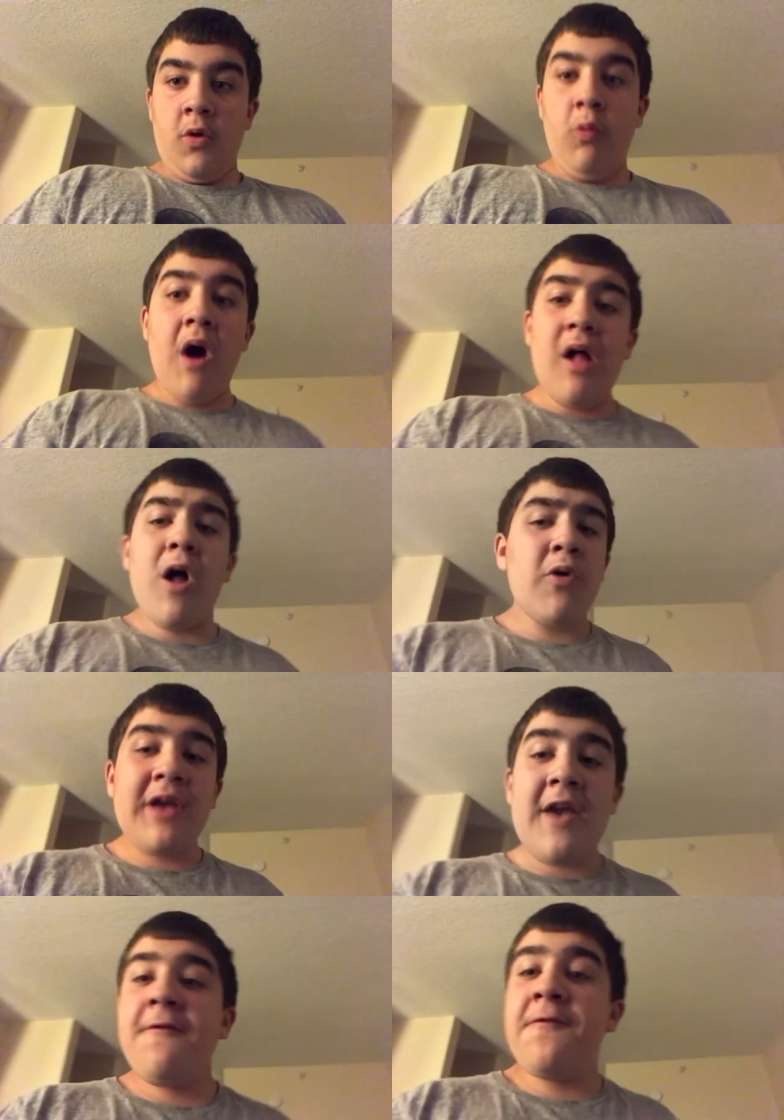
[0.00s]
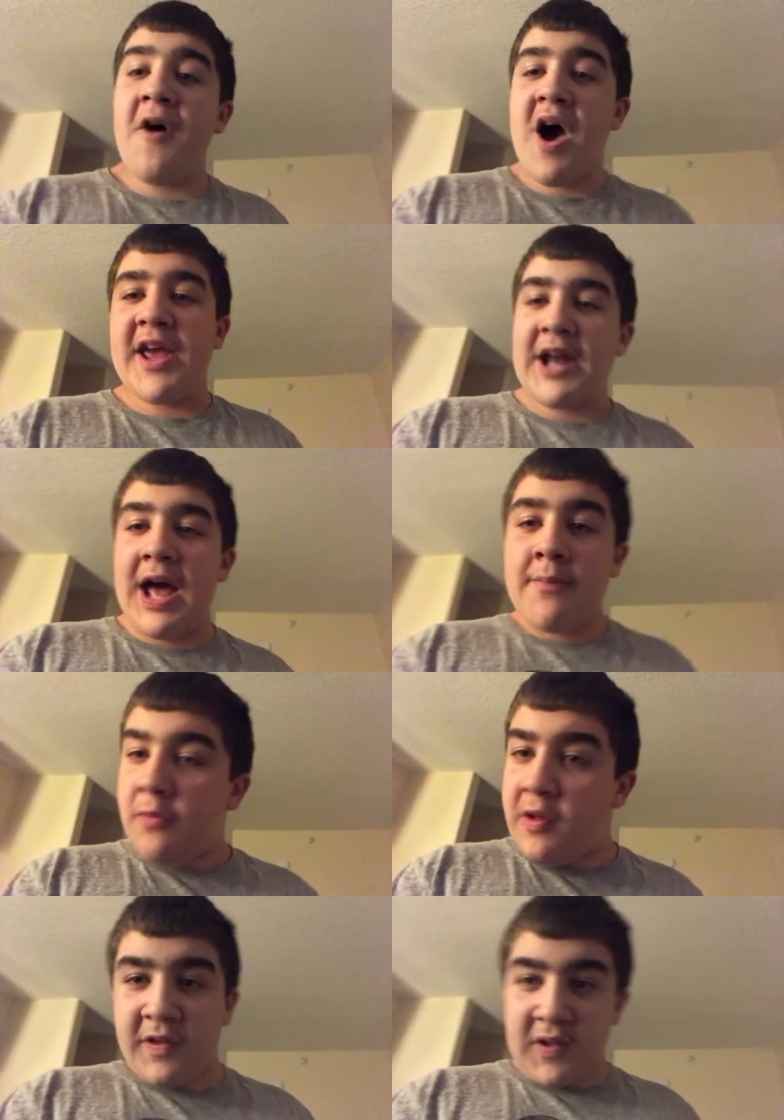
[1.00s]
Well, okay, fine.
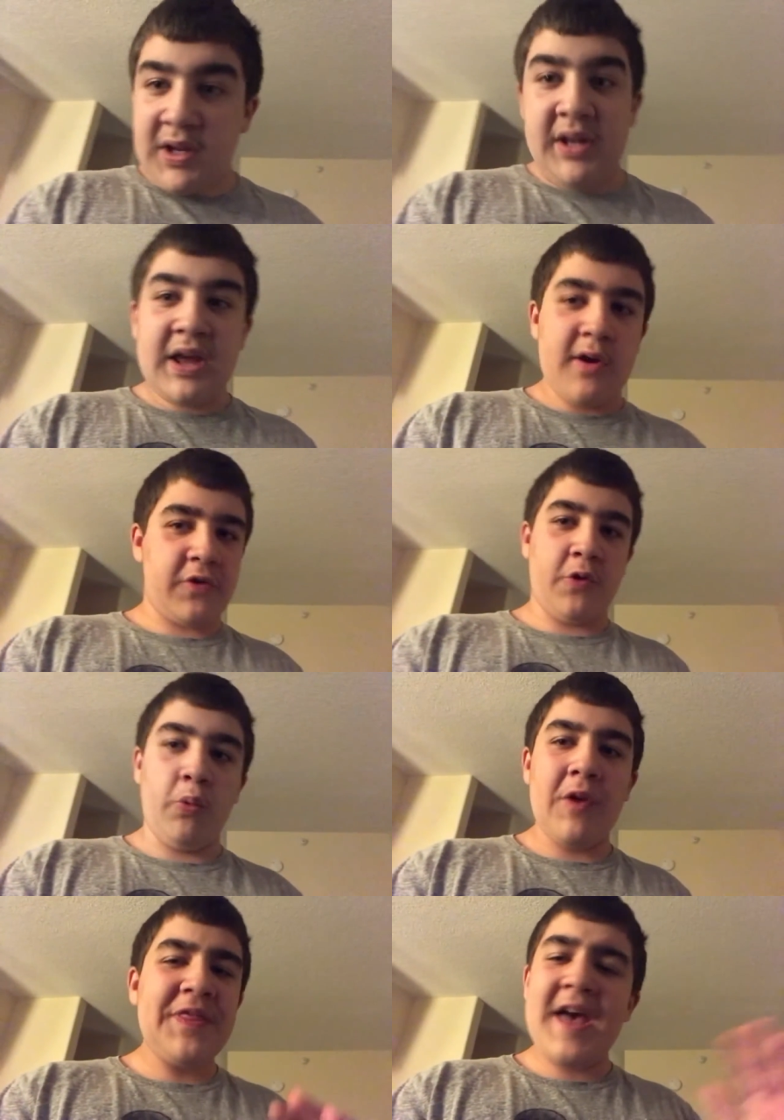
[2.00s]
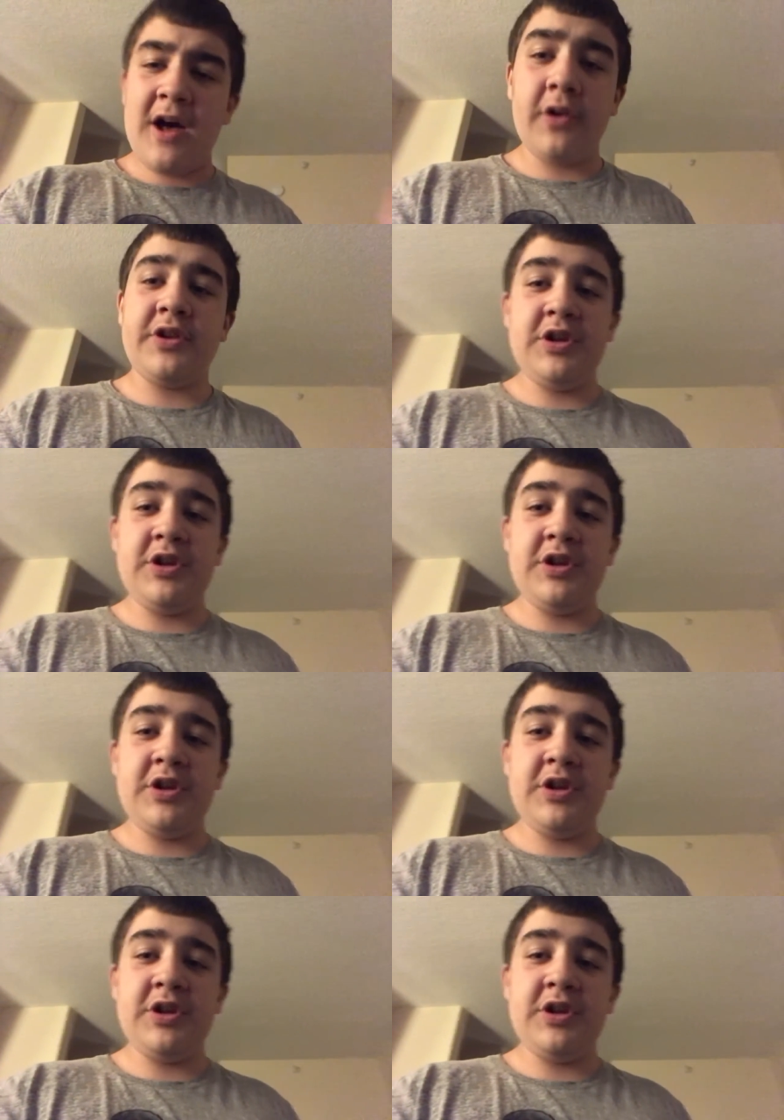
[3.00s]
I'm listening now, so what the hell do